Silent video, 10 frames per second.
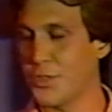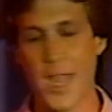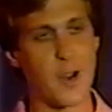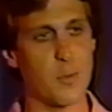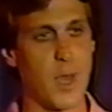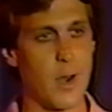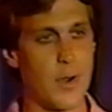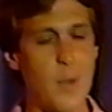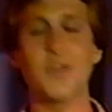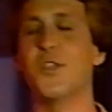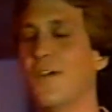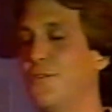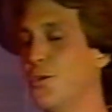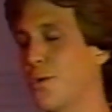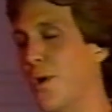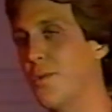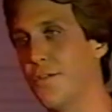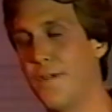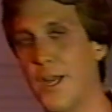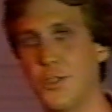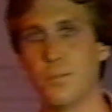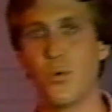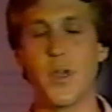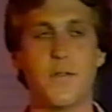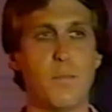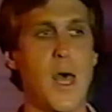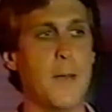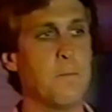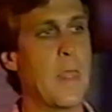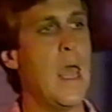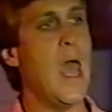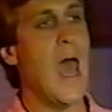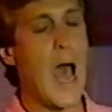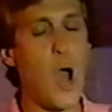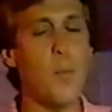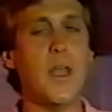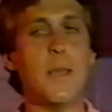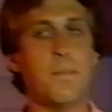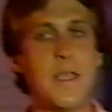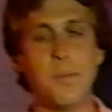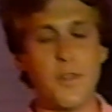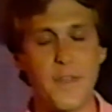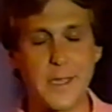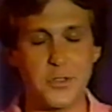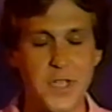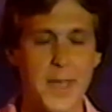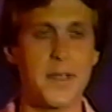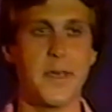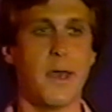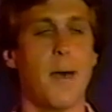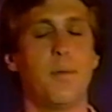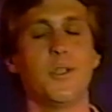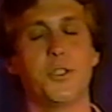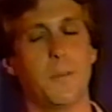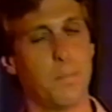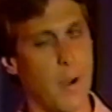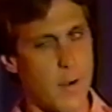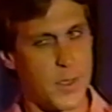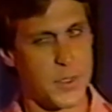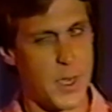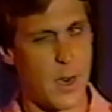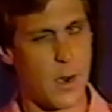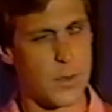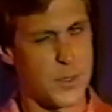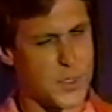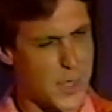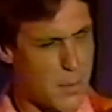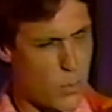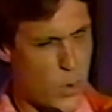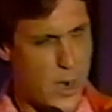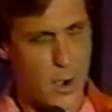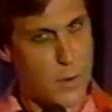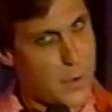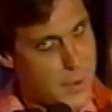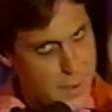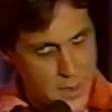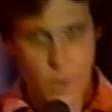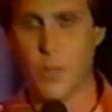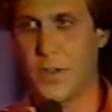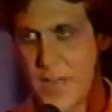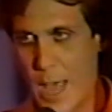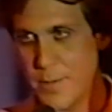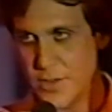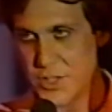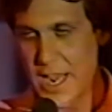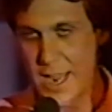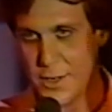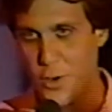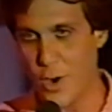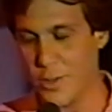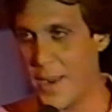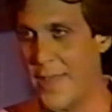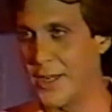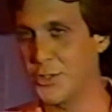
of Sacramento, and I want to see if you agree with a fashion point of mine. How many people think Ted Koppel should part his hair somewhere near the top of his head? Do you agree with me on this?